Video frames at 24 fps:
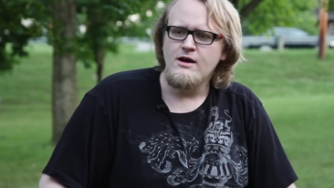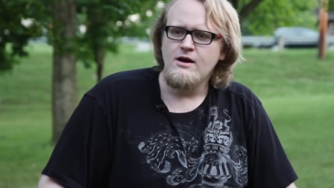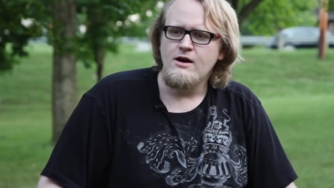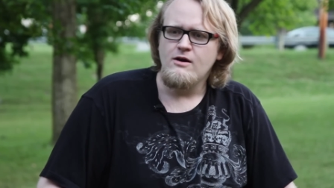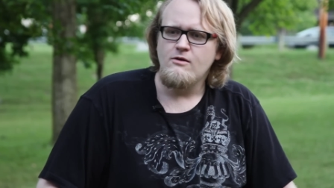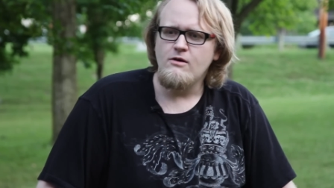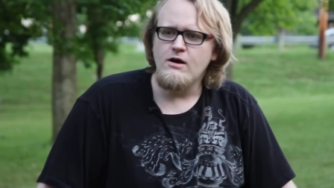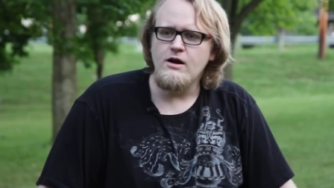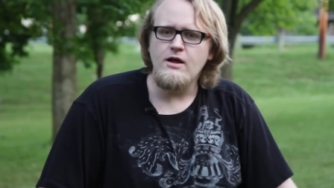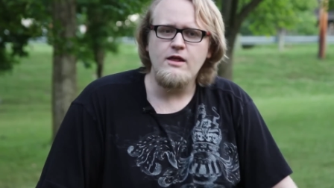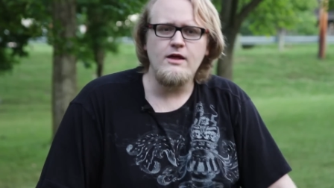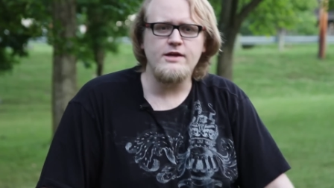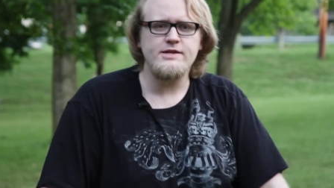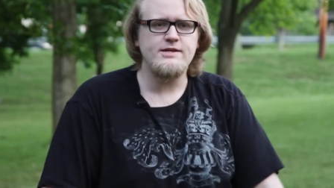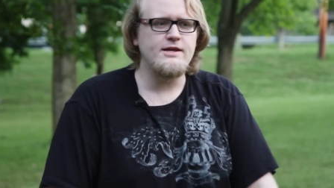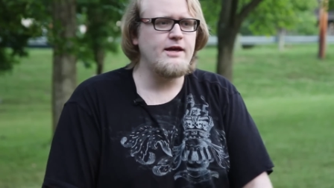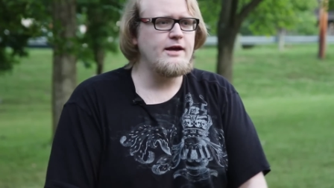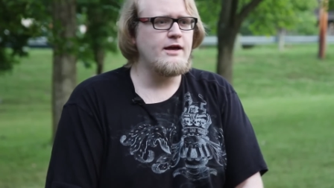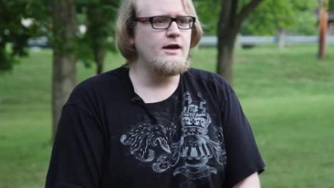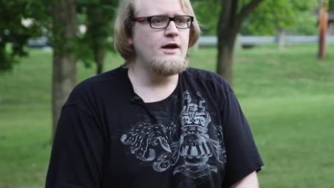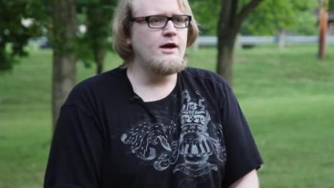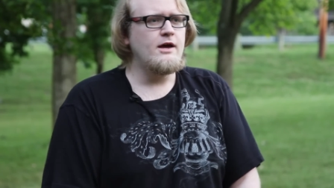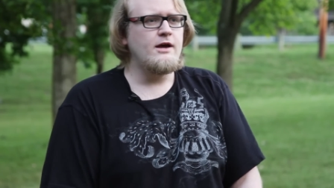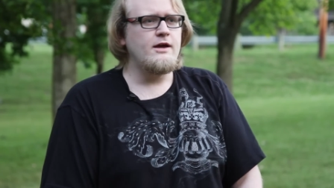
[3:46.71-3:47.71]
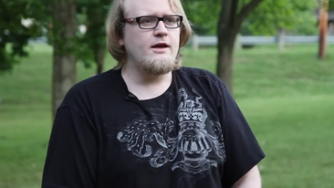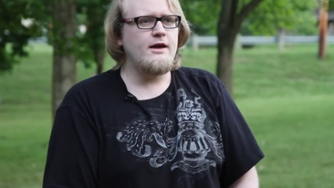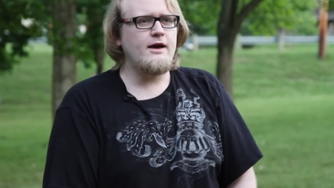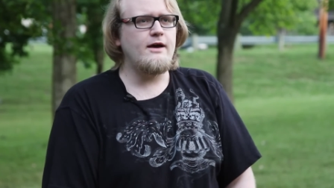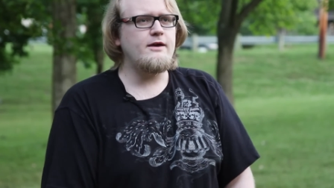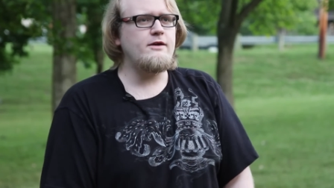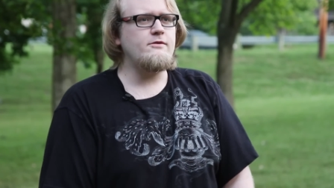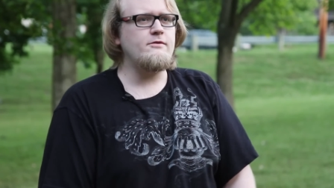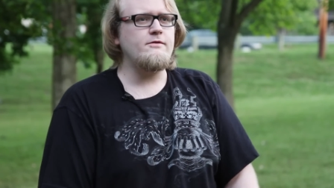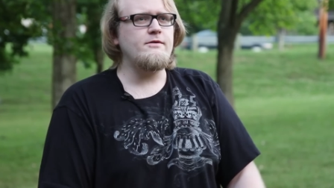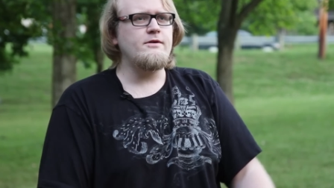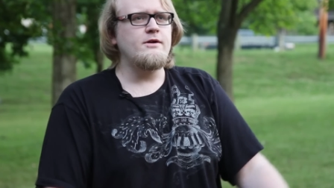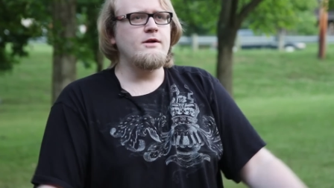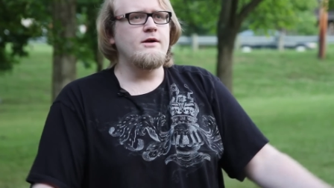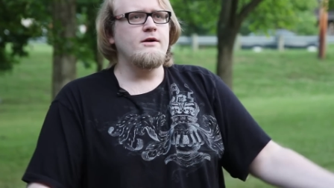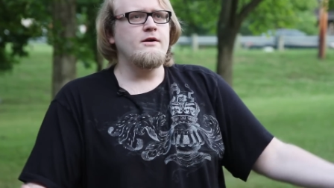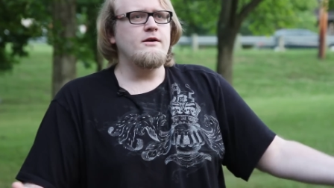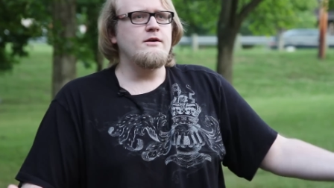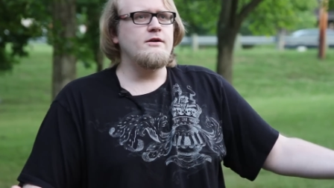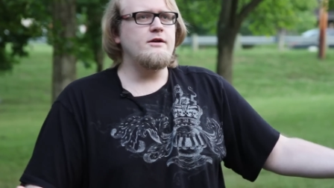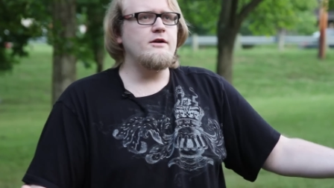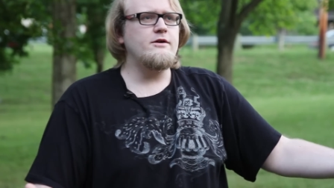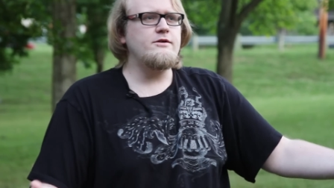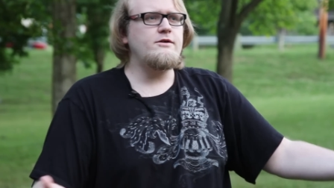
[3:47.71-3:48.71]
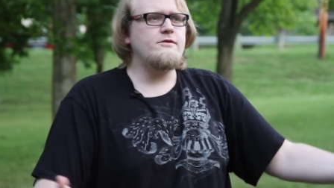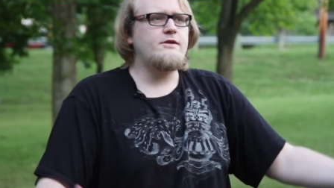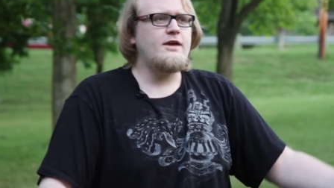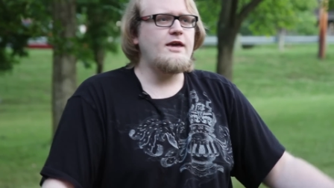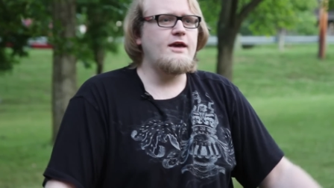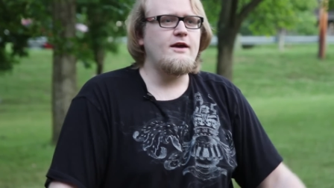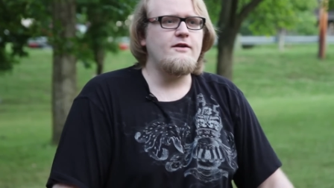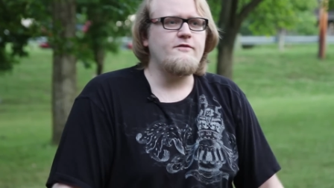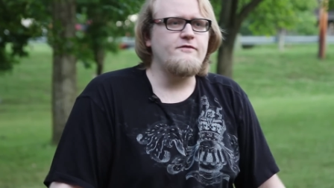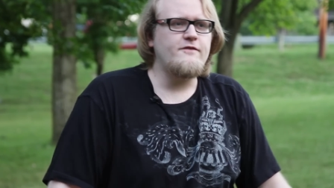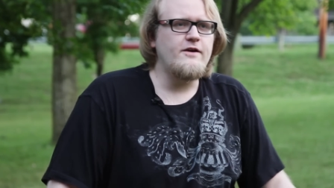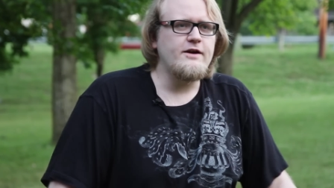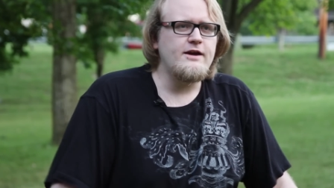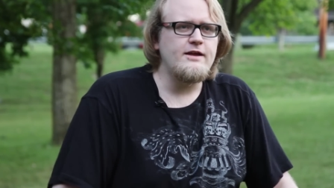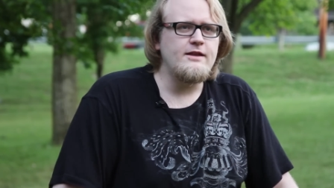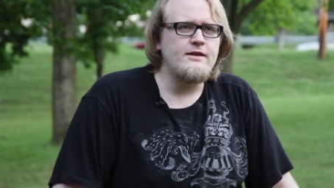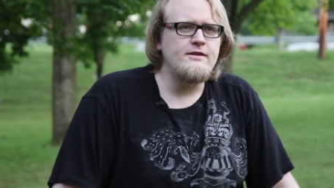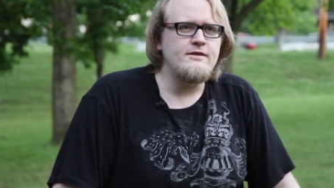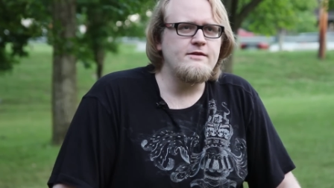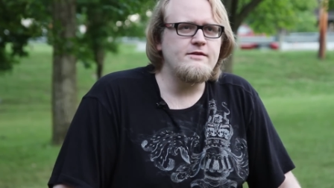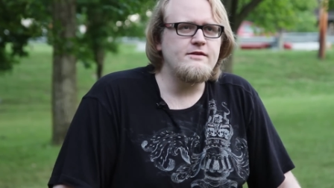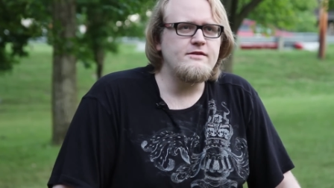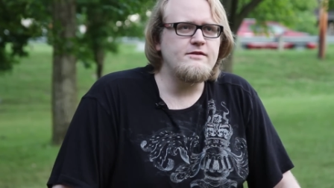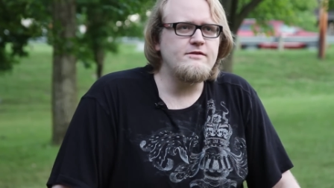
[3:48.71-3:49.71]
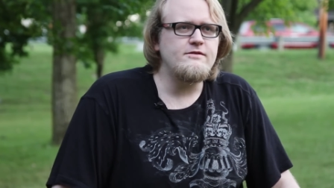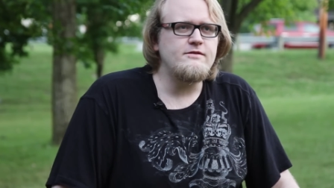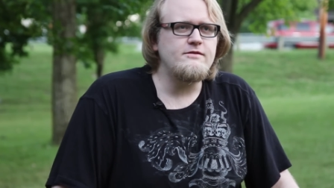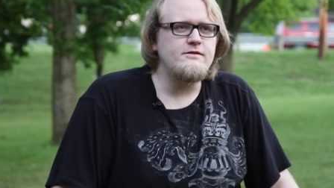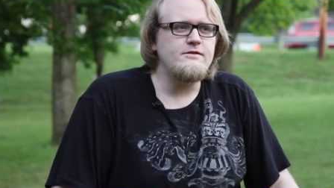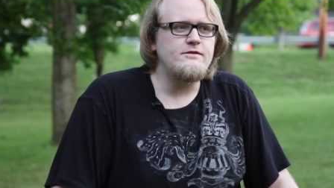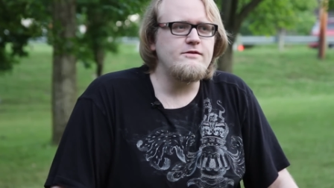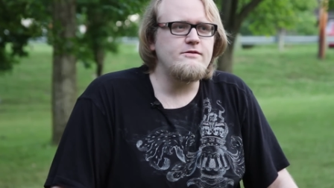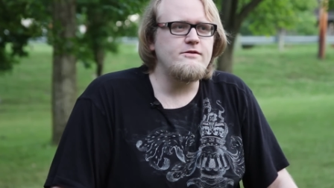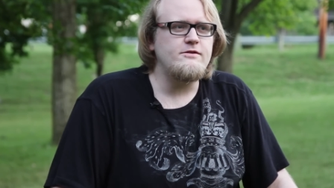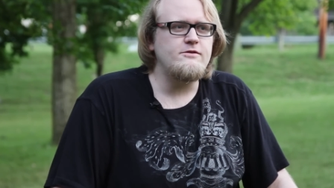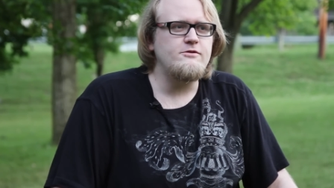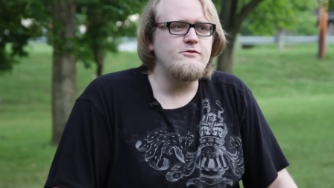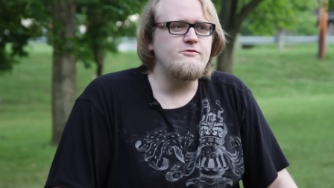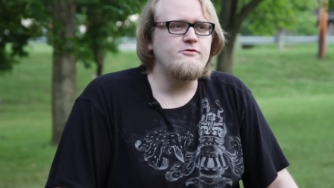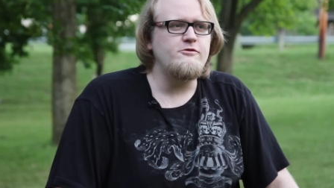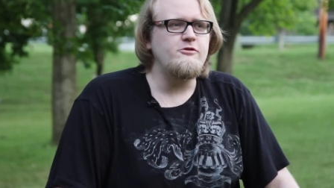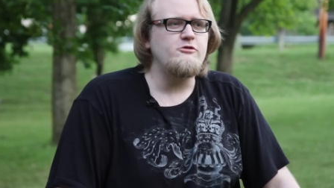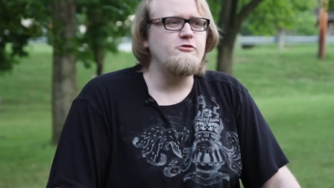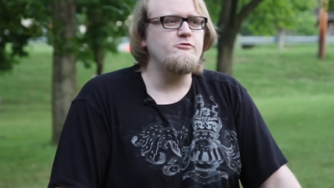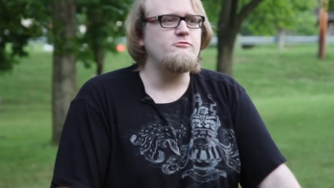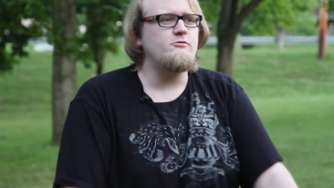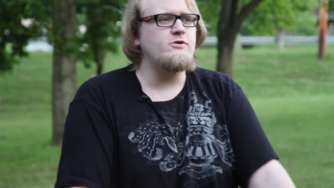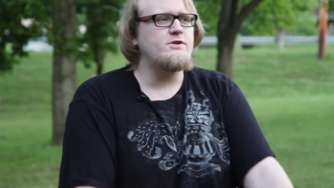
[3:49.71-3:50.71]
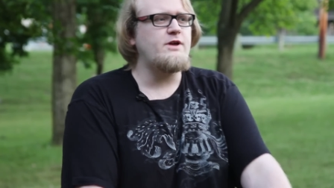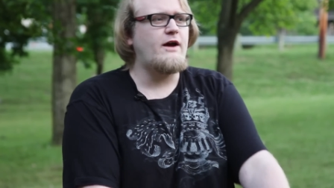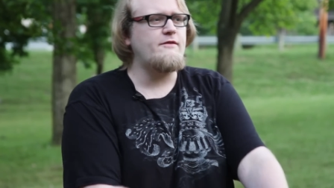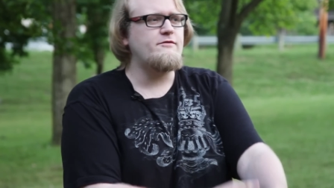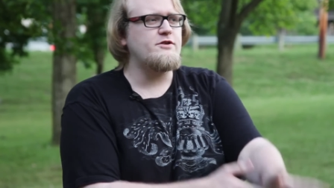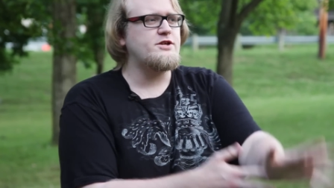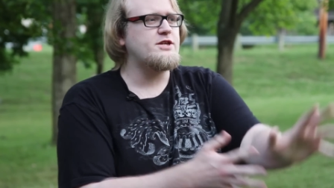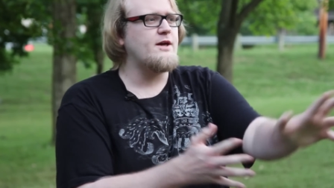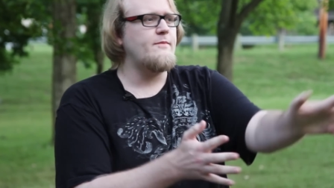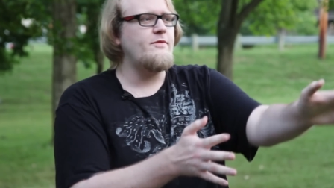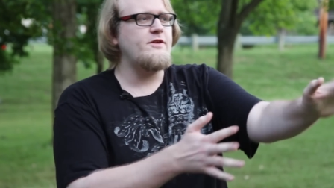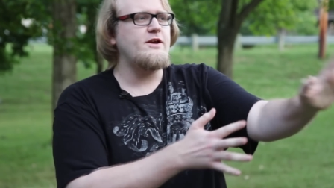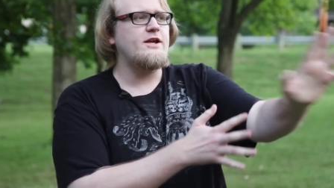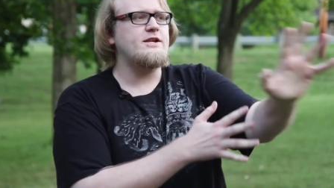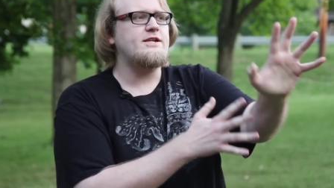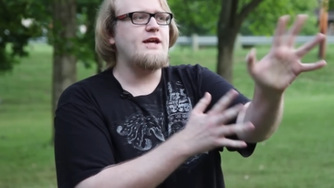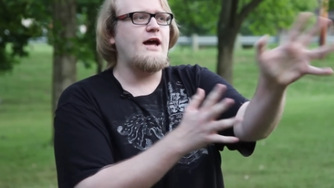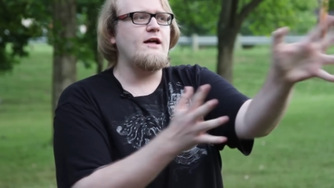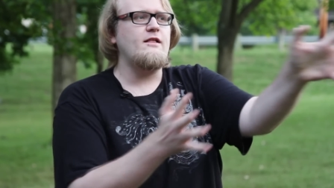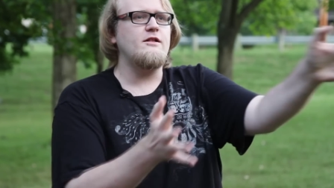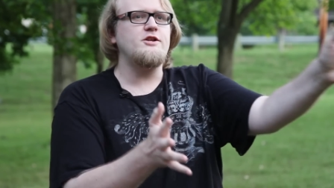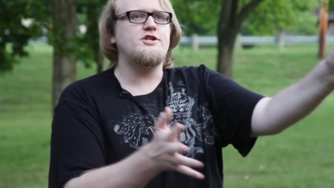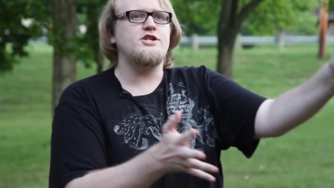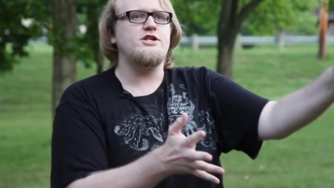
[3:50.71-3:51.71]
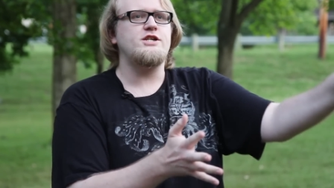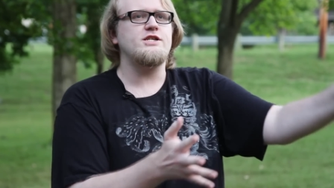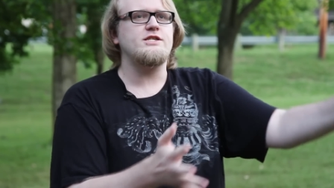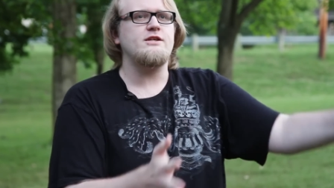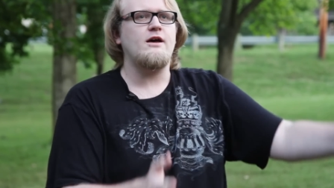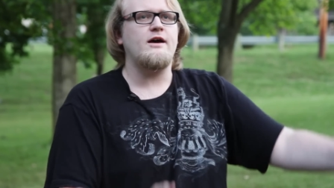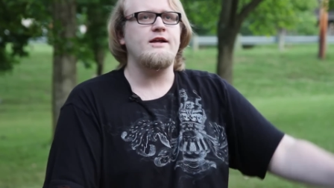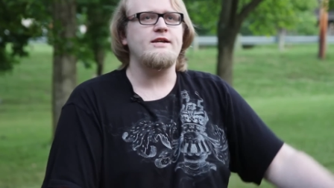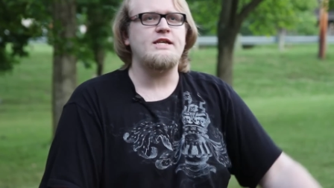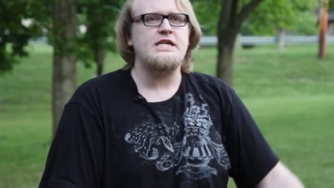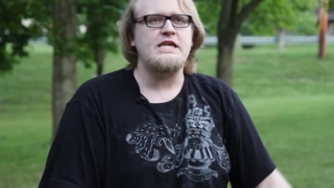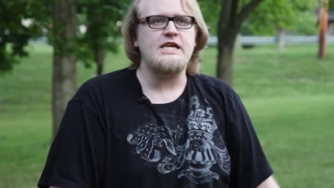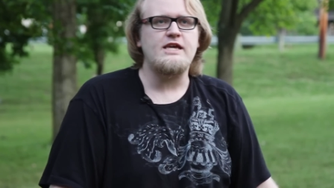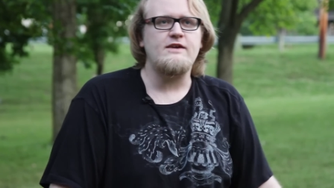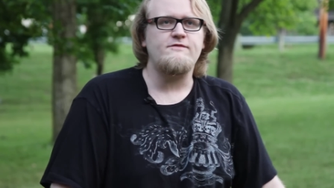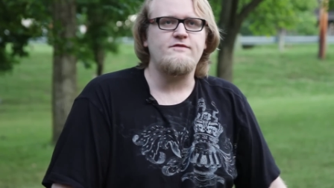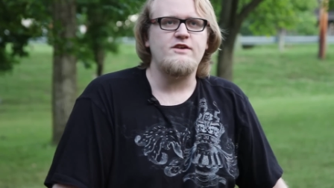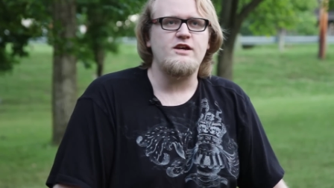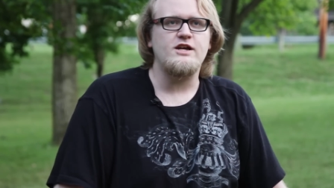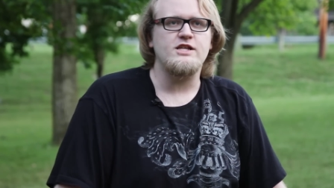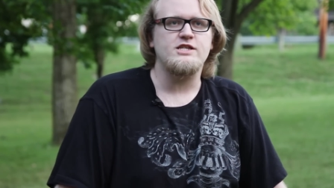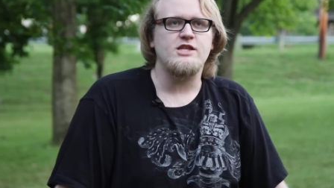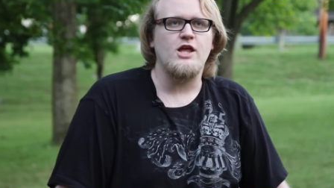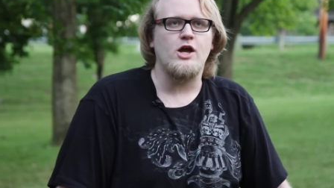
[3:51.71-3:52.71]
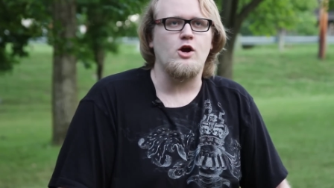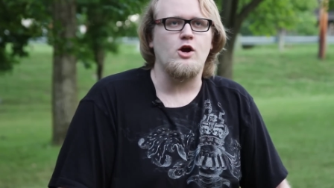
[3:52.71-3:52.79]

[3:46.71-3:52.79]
where it's like, yeah, you can't fucking, you whenever something intelligent is on TV, it's like,